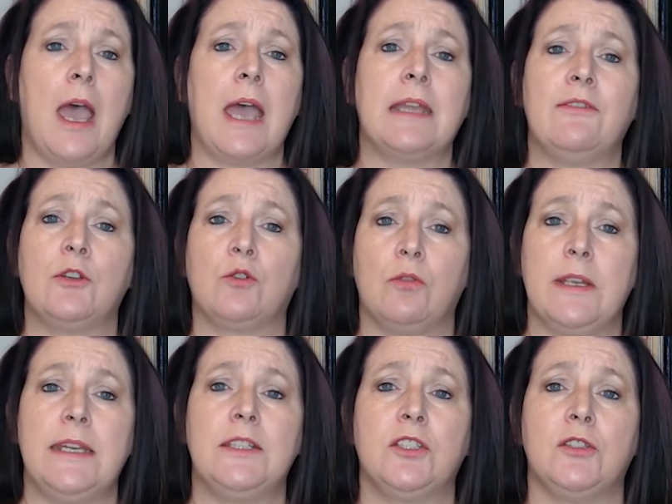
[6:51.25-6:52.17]
and have
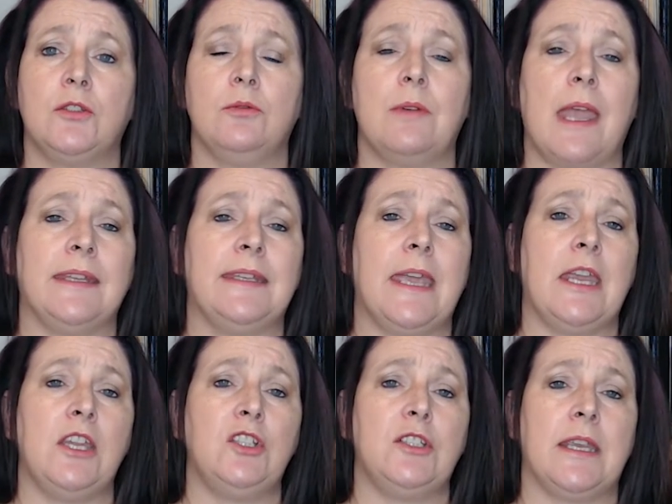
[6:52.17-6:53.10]
agreed to
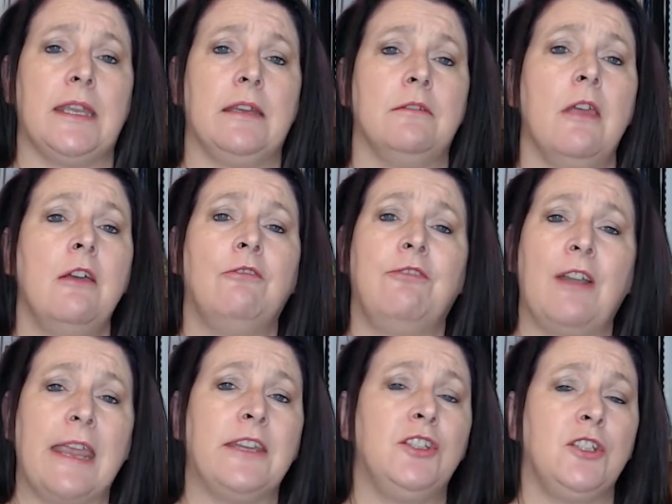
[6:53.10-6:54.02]
engage in
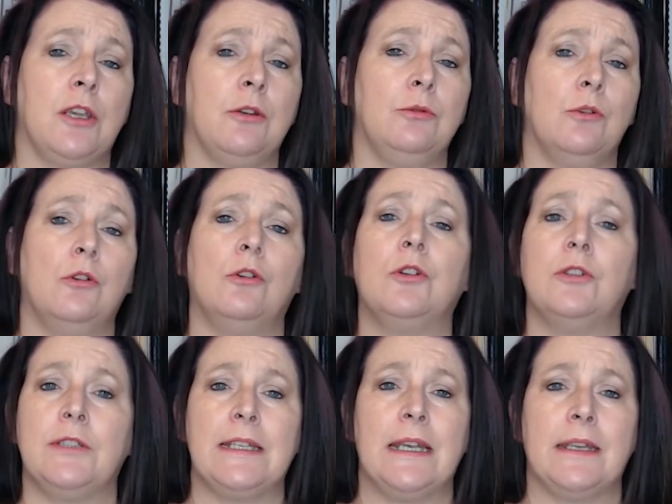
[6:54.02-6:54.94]
fellatio or
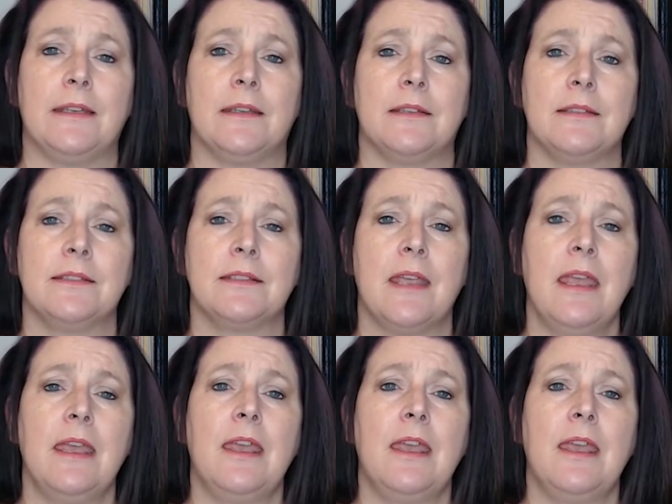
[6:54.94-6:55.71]
cunnilingus,